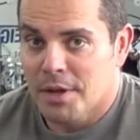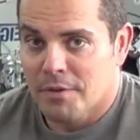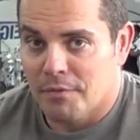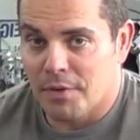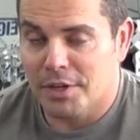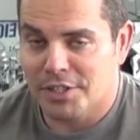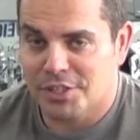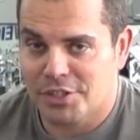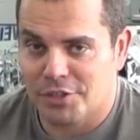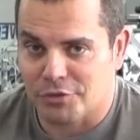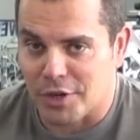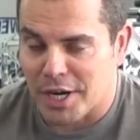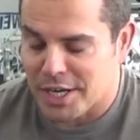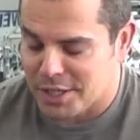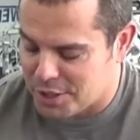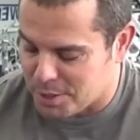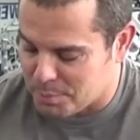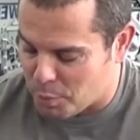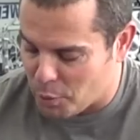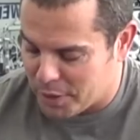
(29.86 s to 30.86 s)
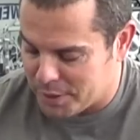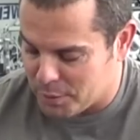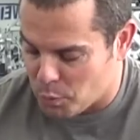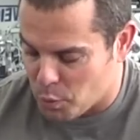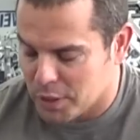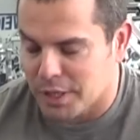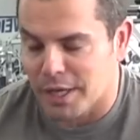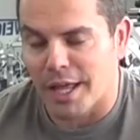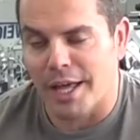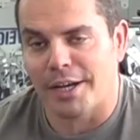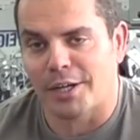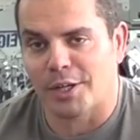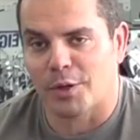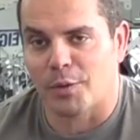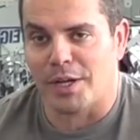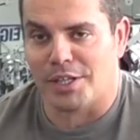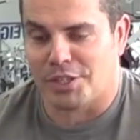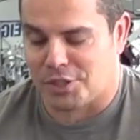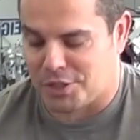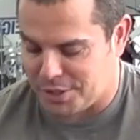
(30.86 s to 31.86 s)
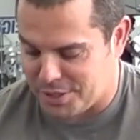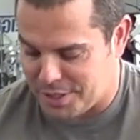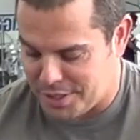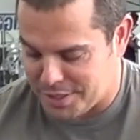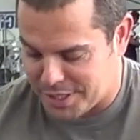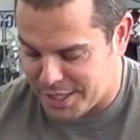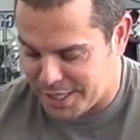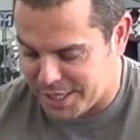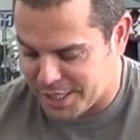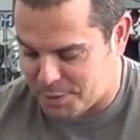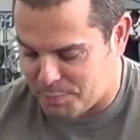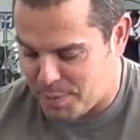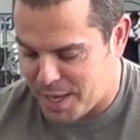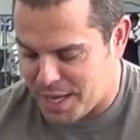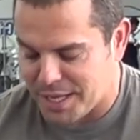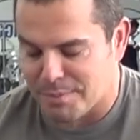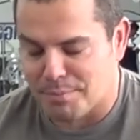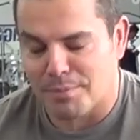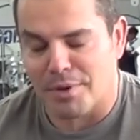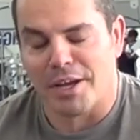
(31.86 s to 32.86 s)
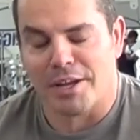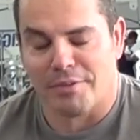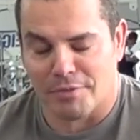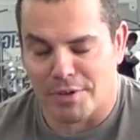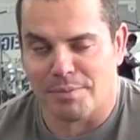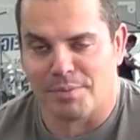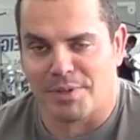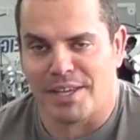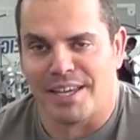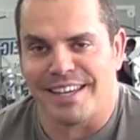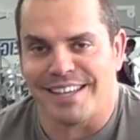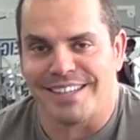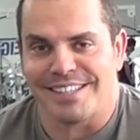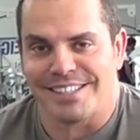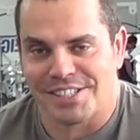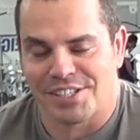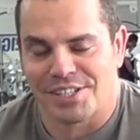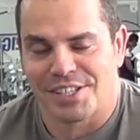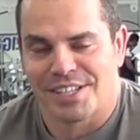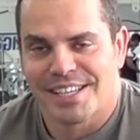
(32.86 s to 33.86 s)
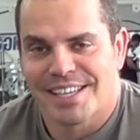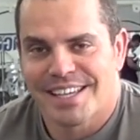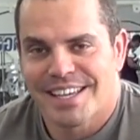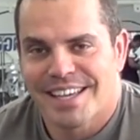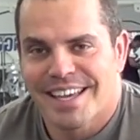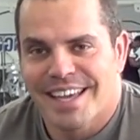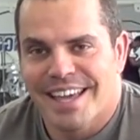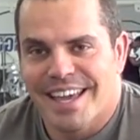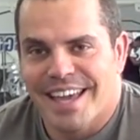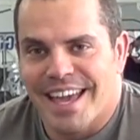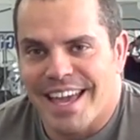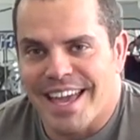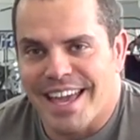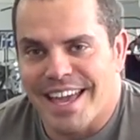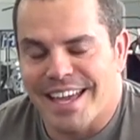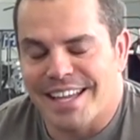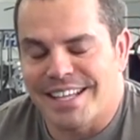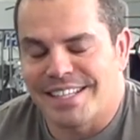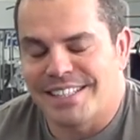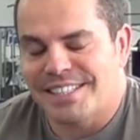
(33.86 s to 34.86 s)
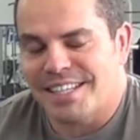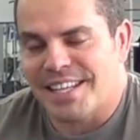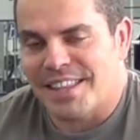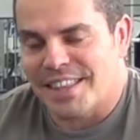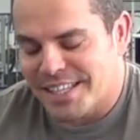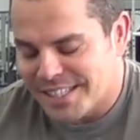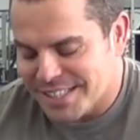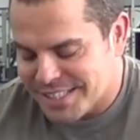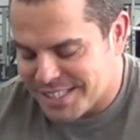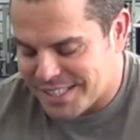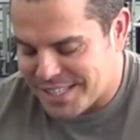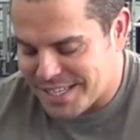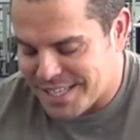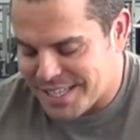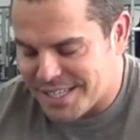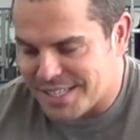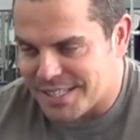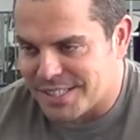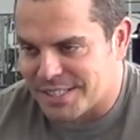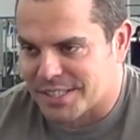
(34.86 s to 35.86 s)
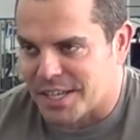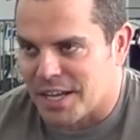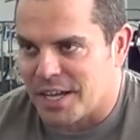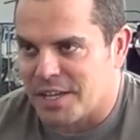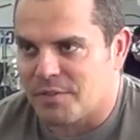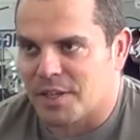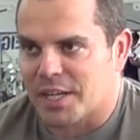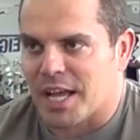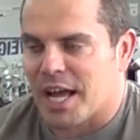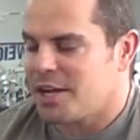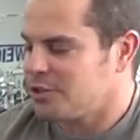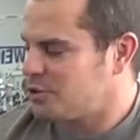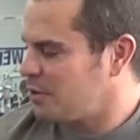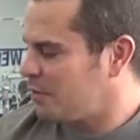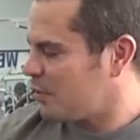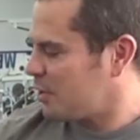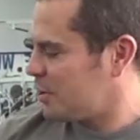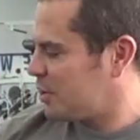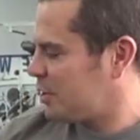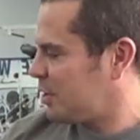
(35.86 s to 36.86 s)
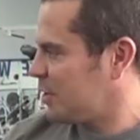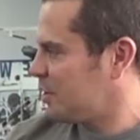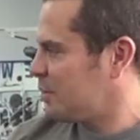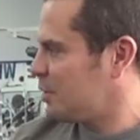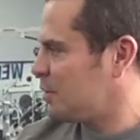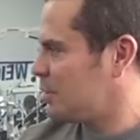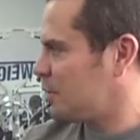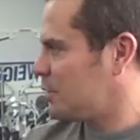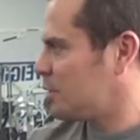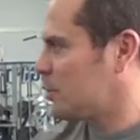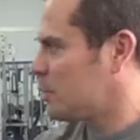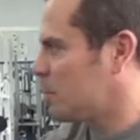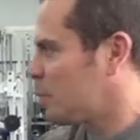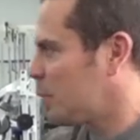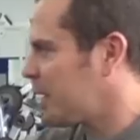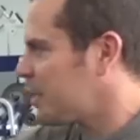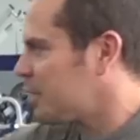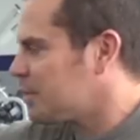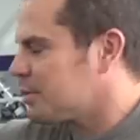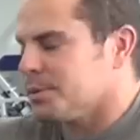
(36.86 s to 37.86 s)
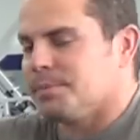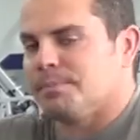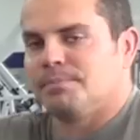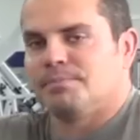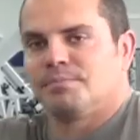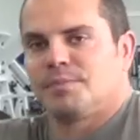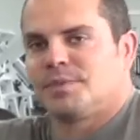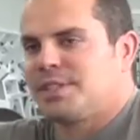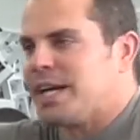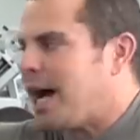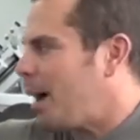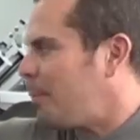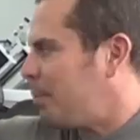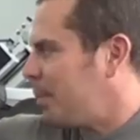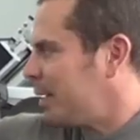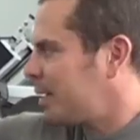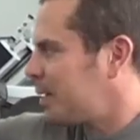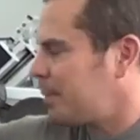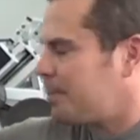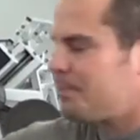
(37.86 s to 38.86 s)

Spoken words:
very straight to the point, one-liner question. Can I expand my rib cage? And this is kind of a controversial or weird topic.